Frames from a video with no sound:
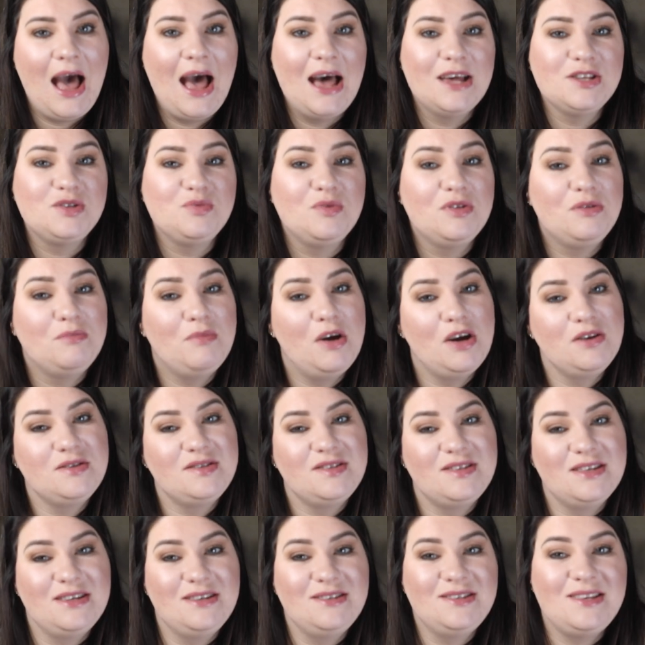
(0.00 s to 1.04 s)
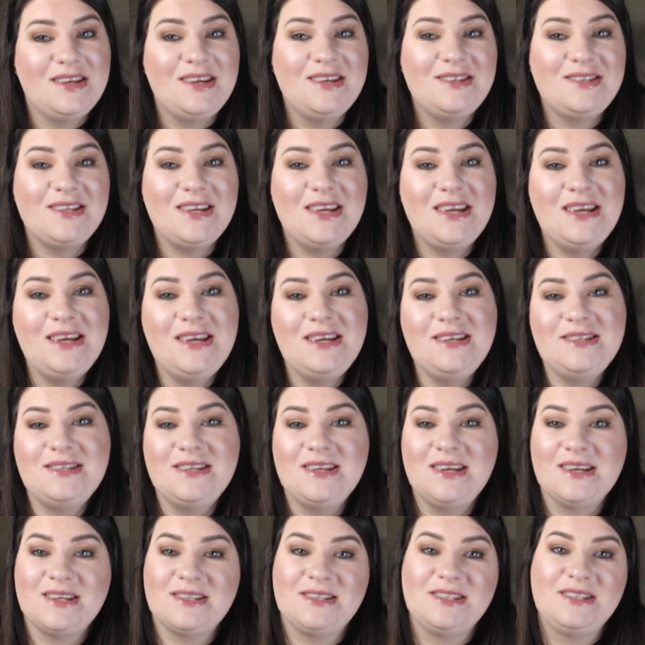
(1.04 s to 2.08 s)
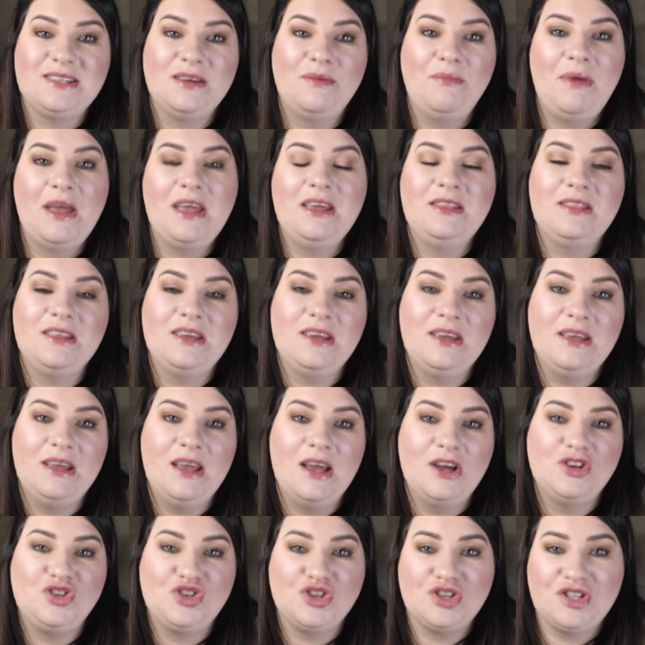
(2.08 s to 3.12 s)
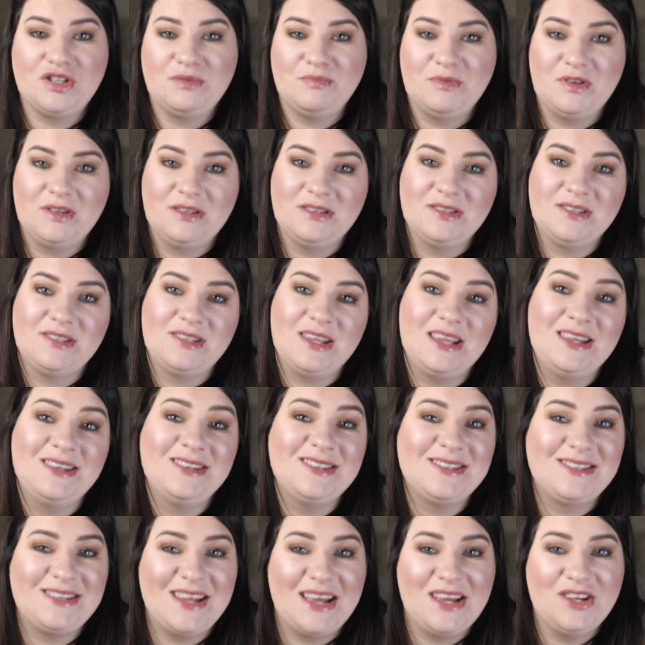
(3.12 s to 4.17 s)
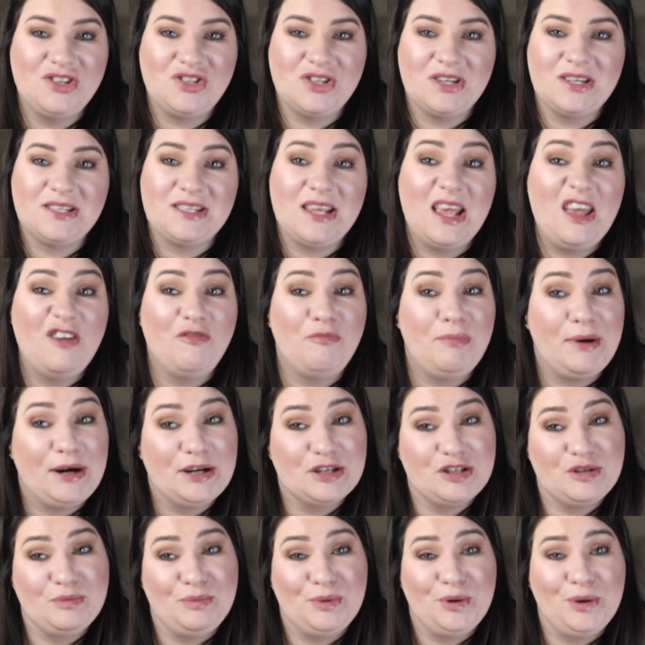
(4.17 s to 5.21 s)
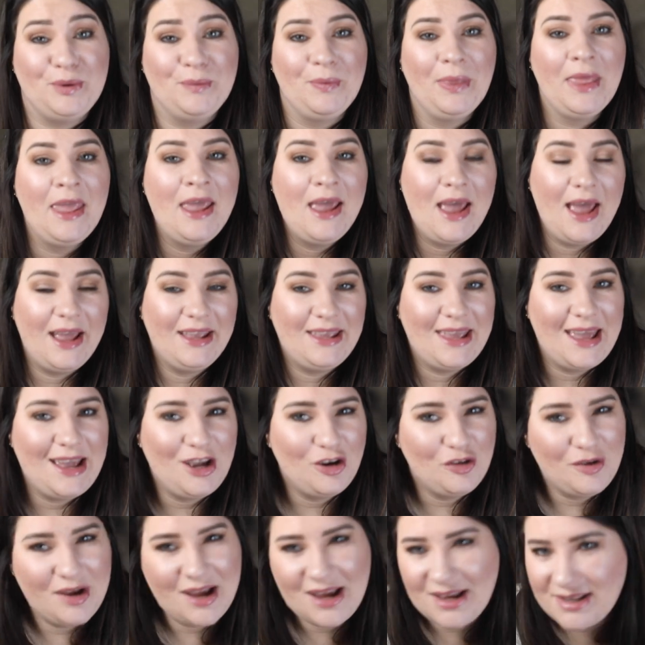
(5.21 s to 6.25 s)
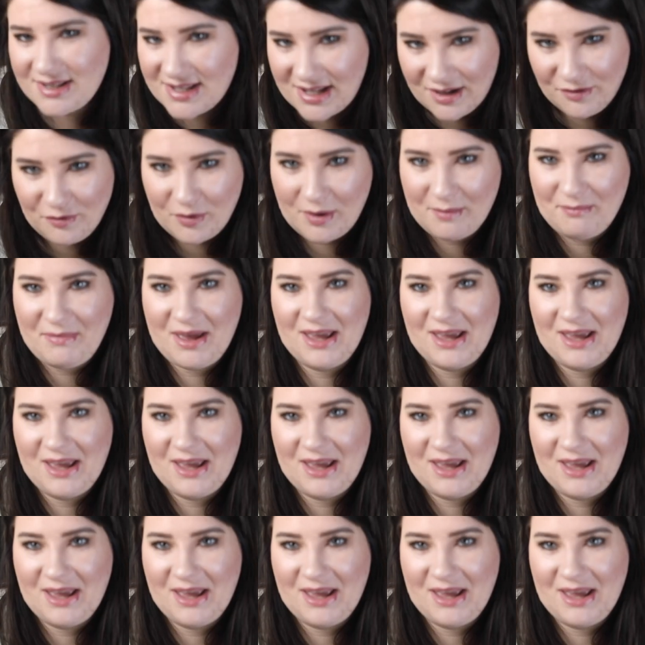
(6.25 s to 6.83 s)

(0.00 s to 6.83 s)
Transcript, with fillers: As with most things, it's easiest to make the adjustments in stages if possible, and get creative when